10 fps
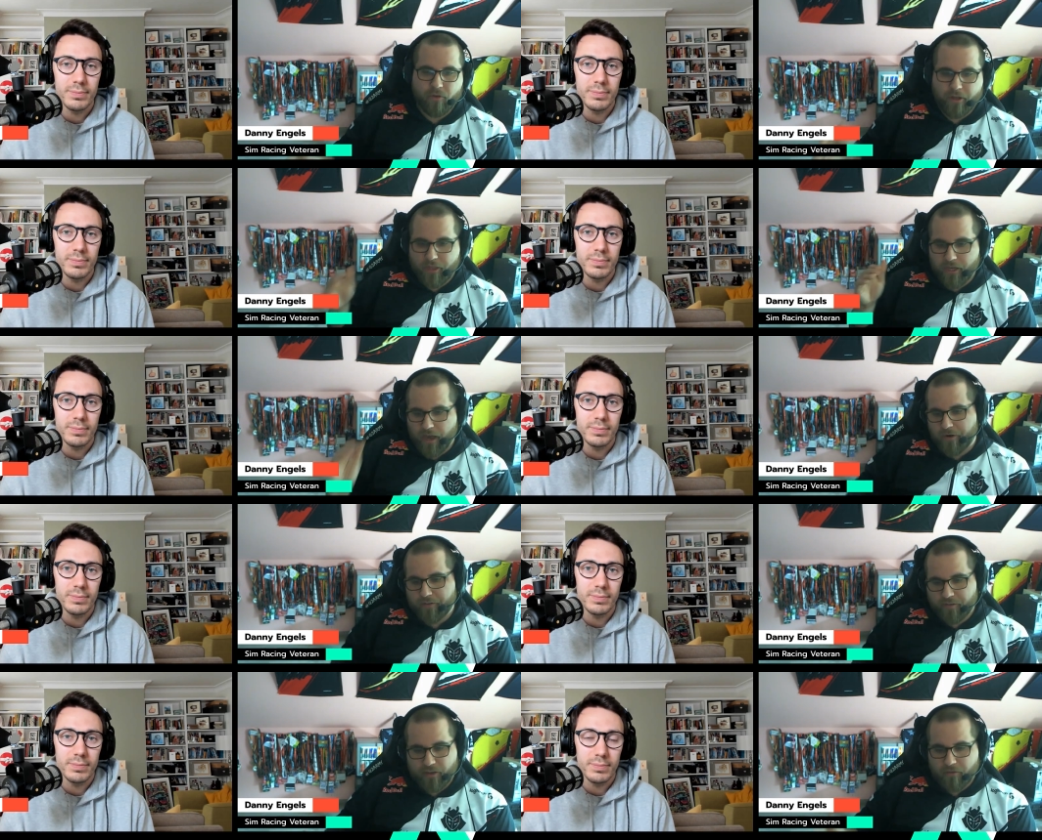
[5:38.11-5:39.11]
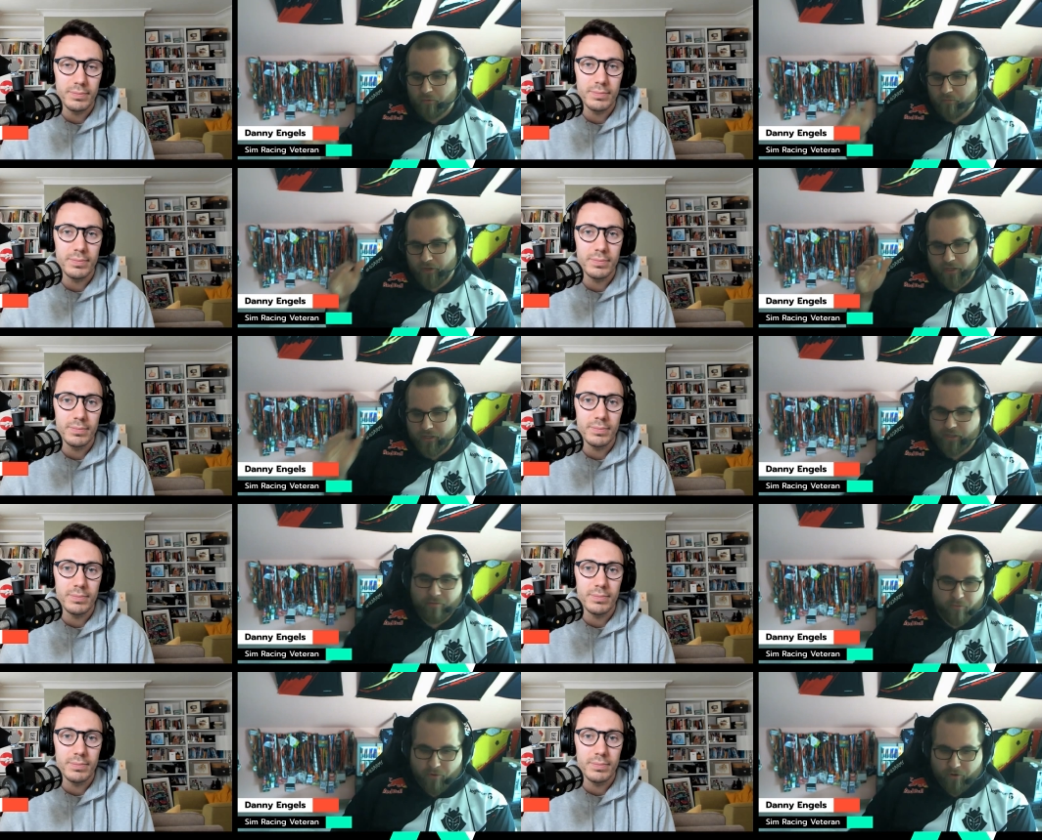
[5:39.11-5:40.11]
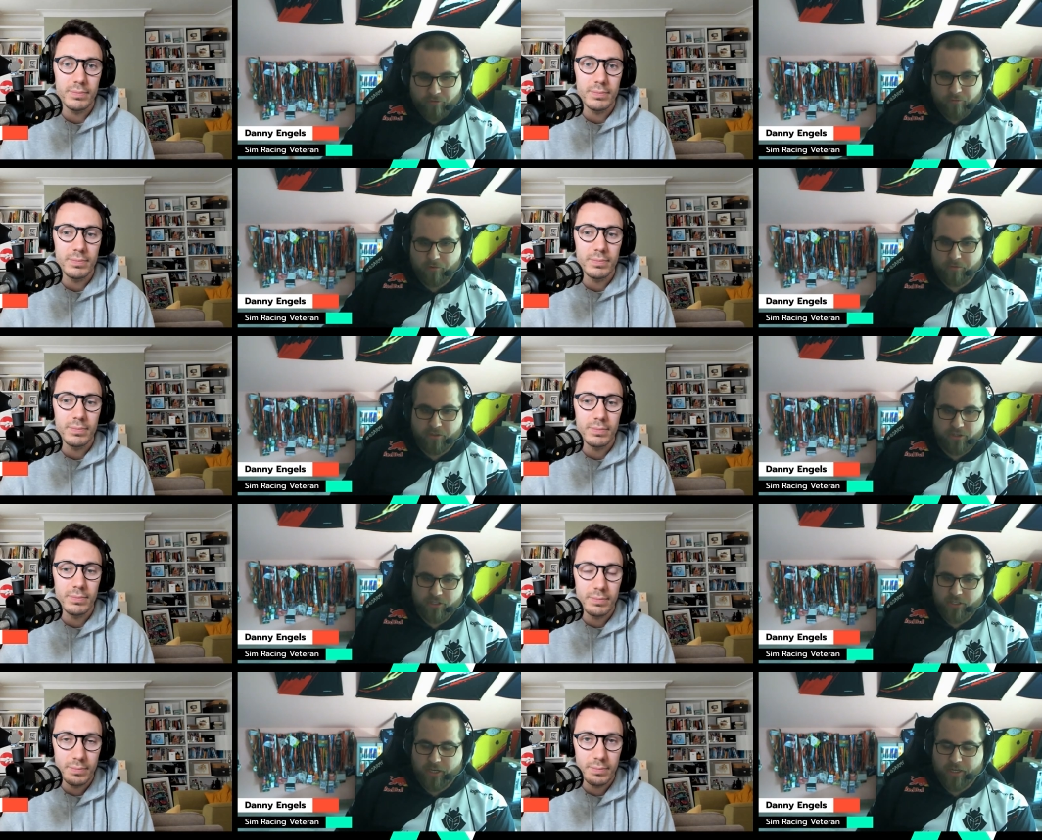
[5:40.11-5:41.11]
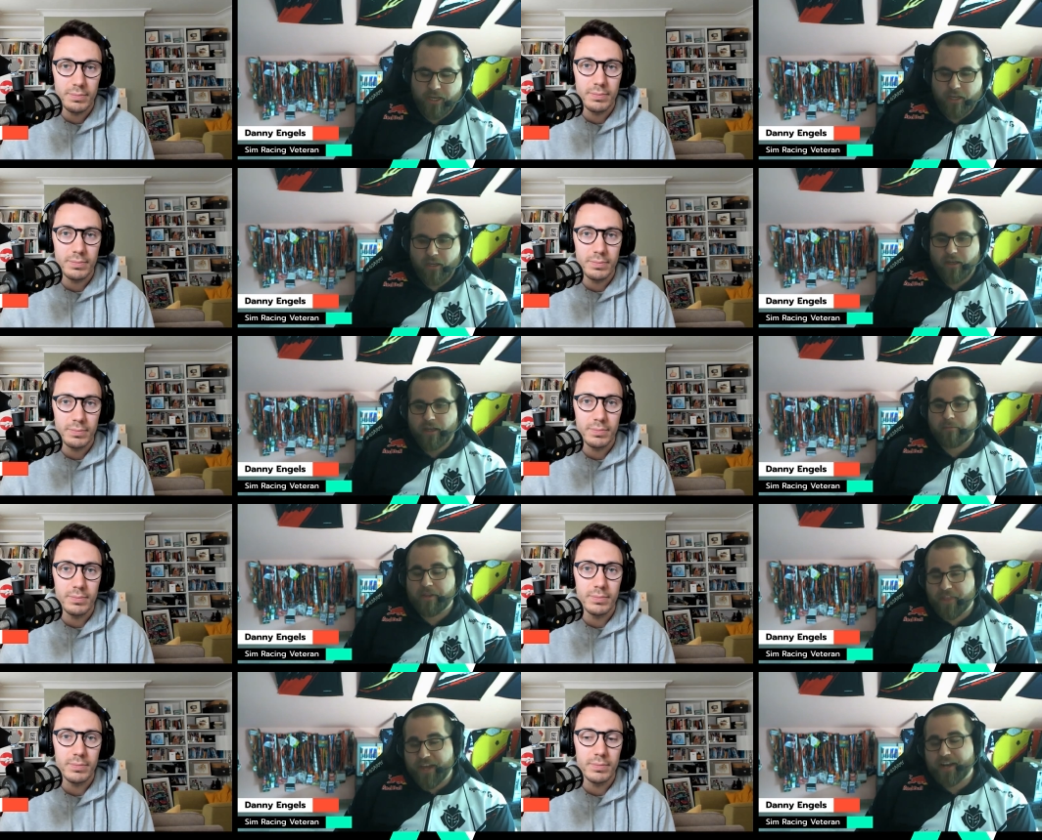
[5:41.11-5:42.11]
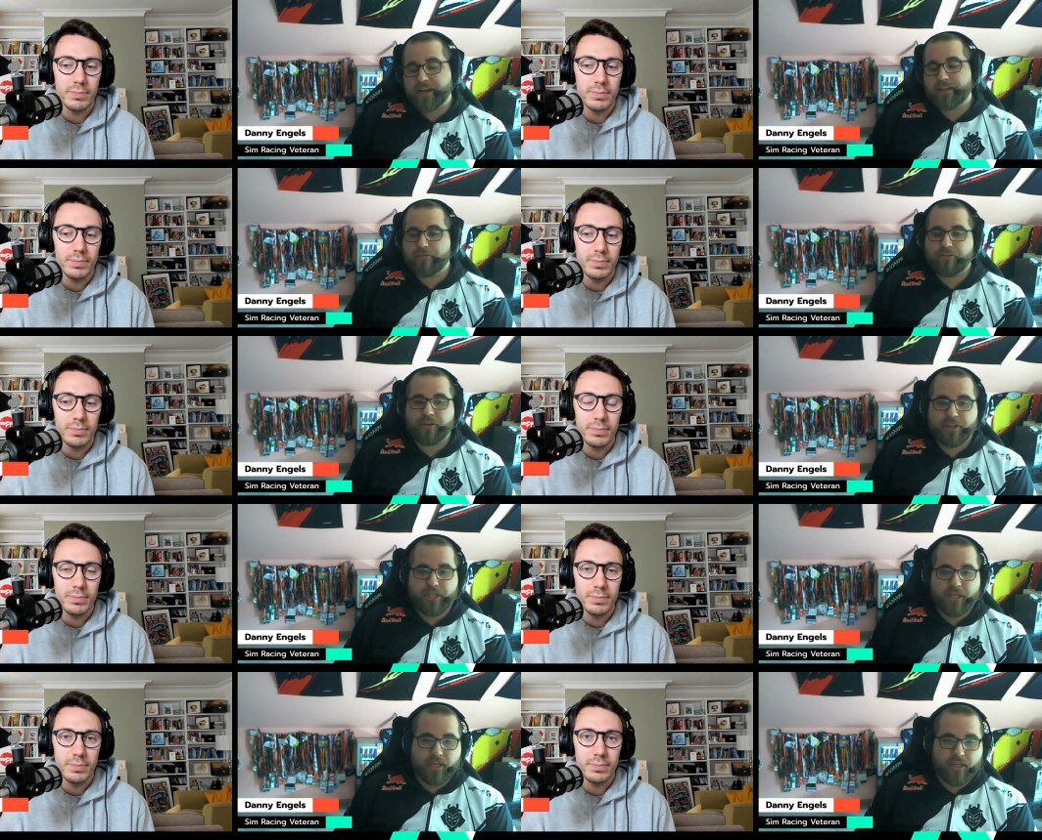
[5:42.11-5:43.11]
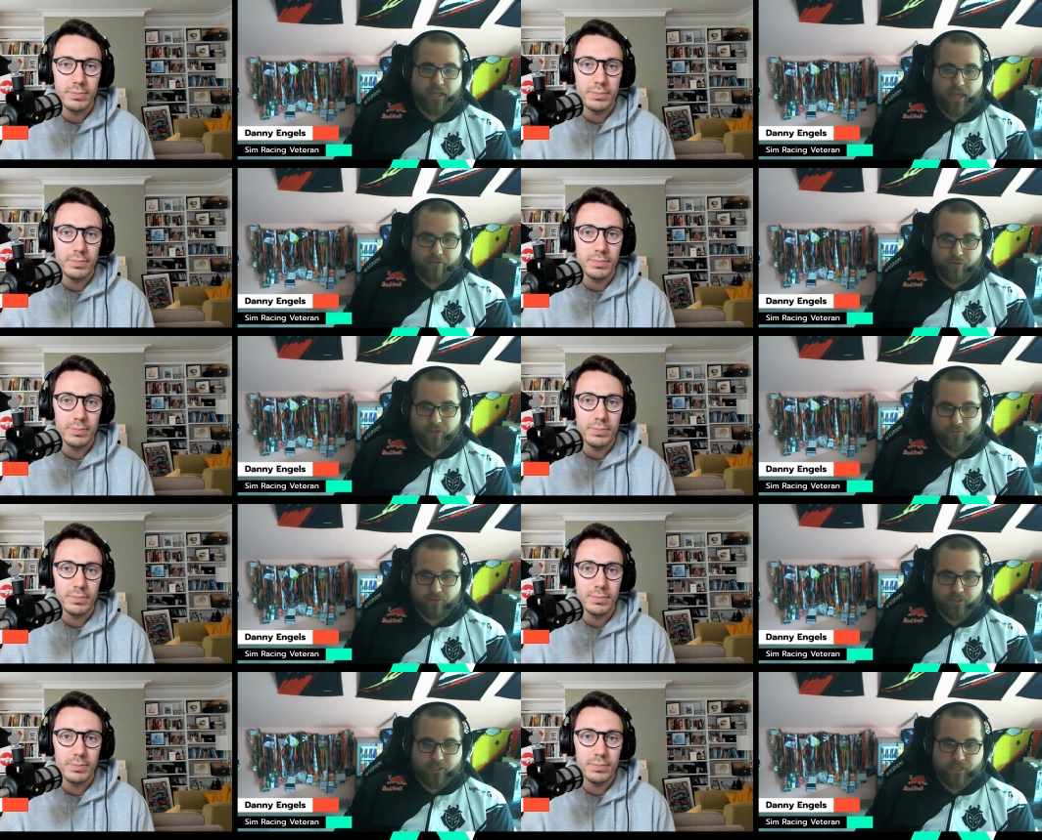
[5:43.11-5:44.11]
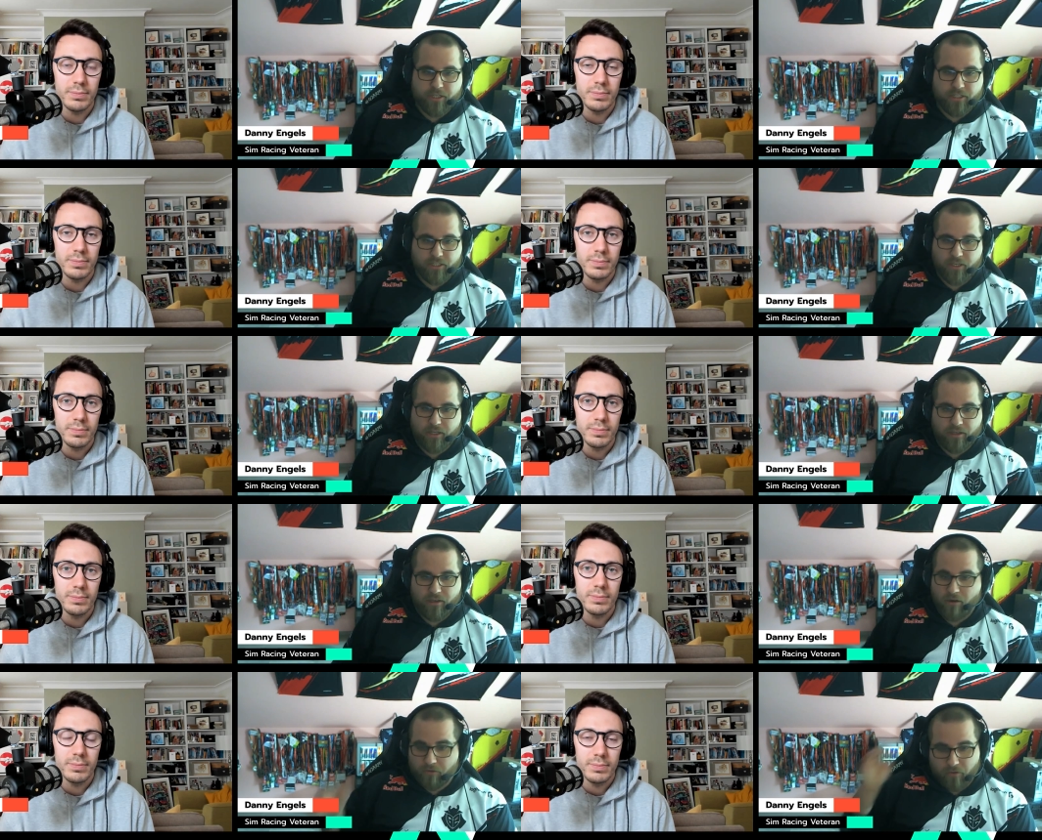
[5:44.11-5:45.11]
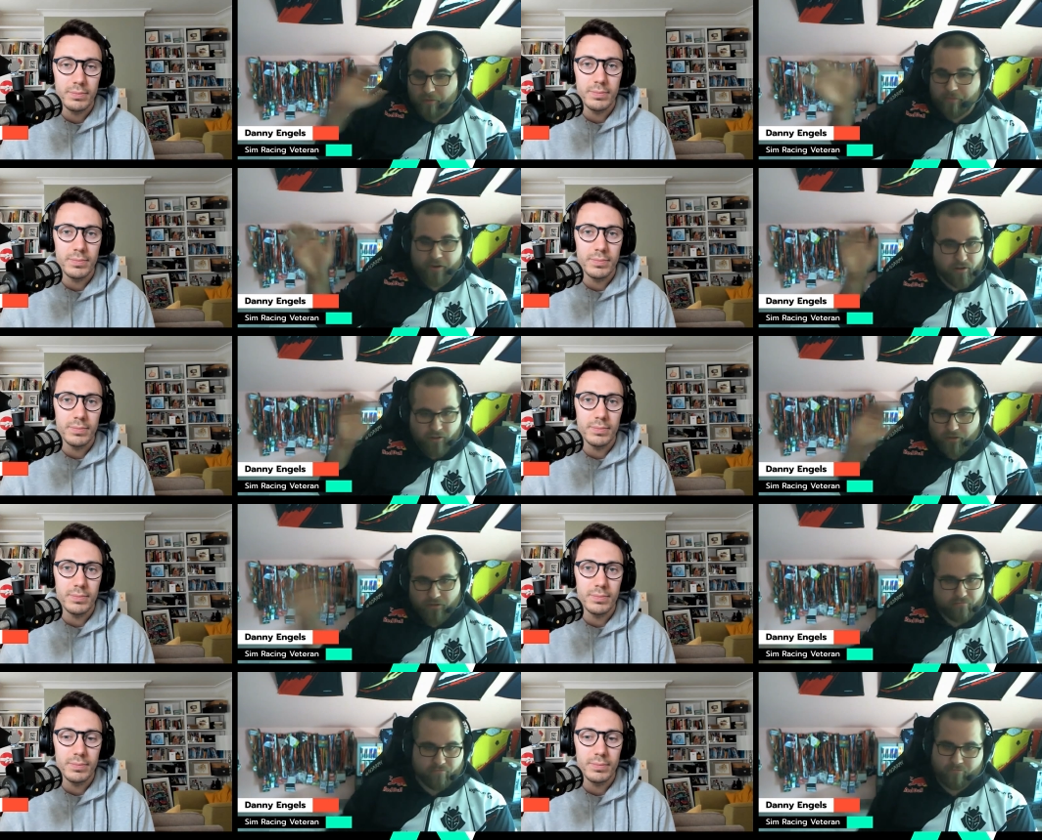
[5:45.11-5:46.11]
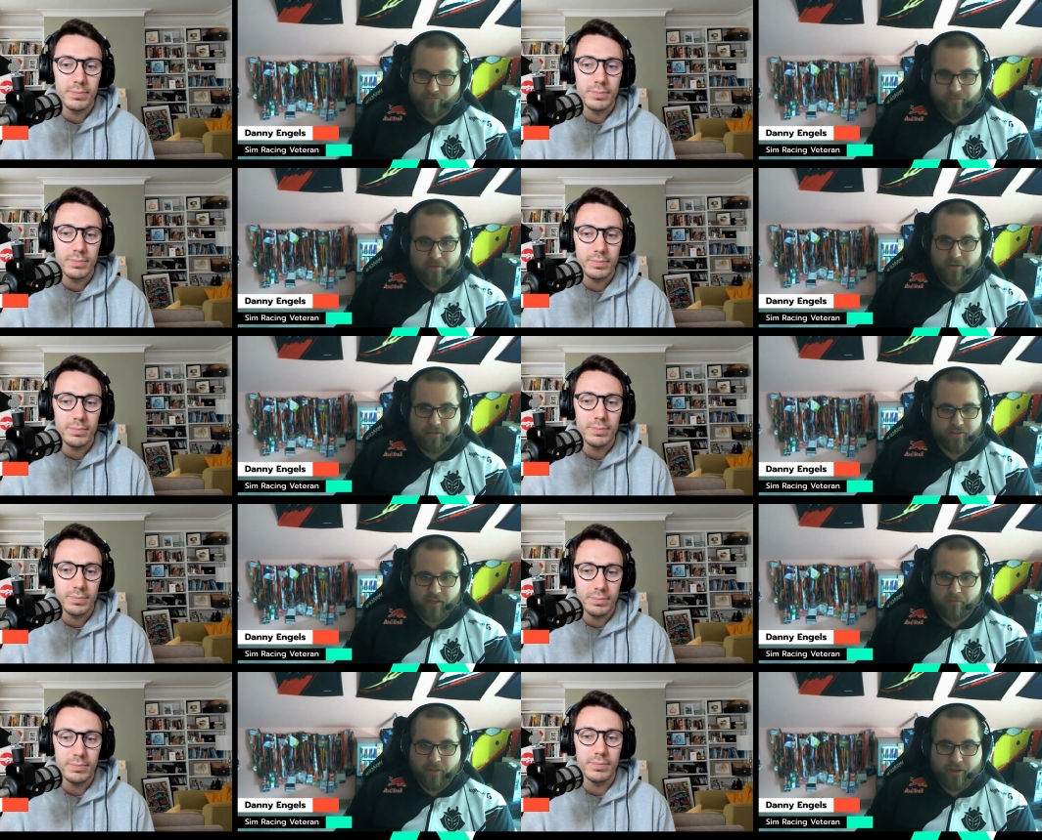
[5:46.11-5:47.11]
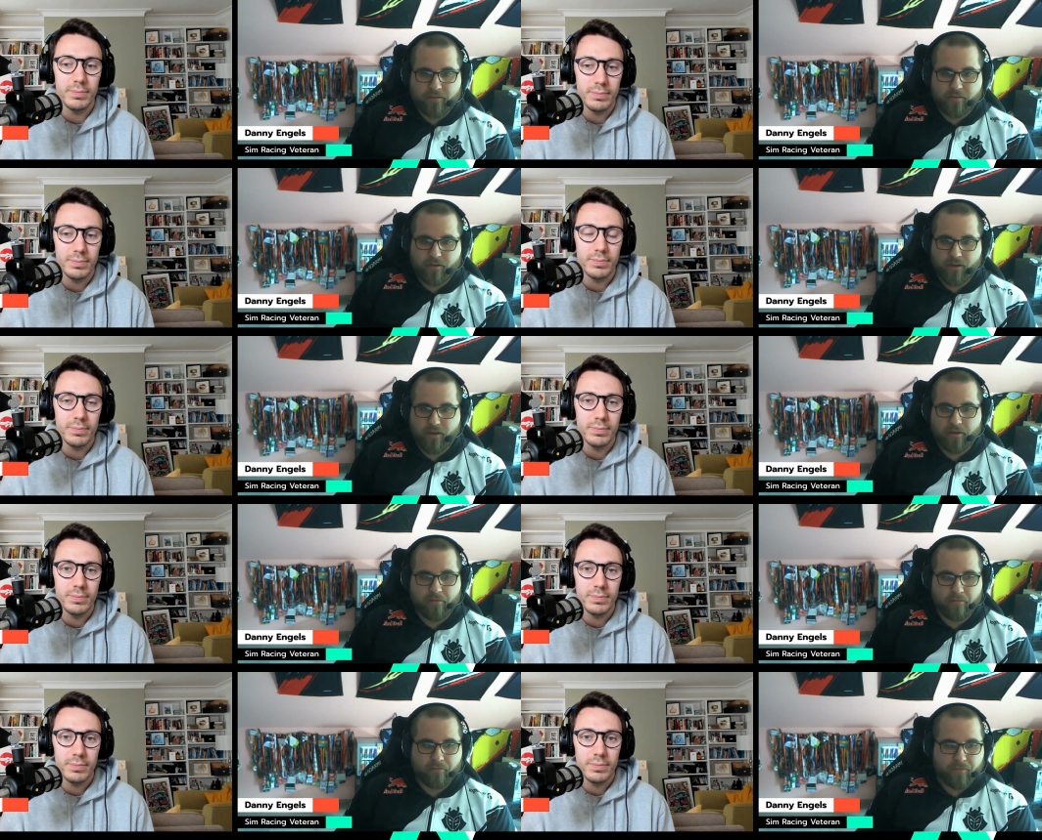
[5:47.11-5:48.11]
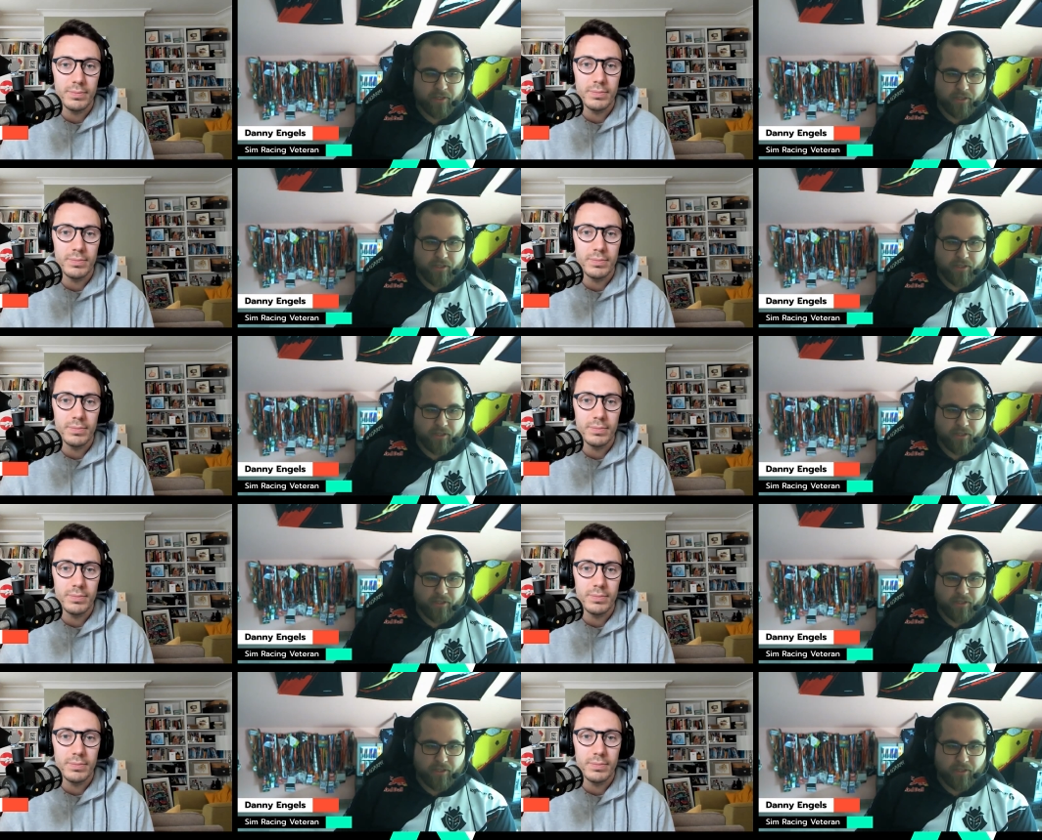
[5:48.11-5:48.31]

Speaker 1: So I think iRacing would be number one from competition side, but then I definitely think F1 esports is uh, also up there, like maybe second mm. place. Um,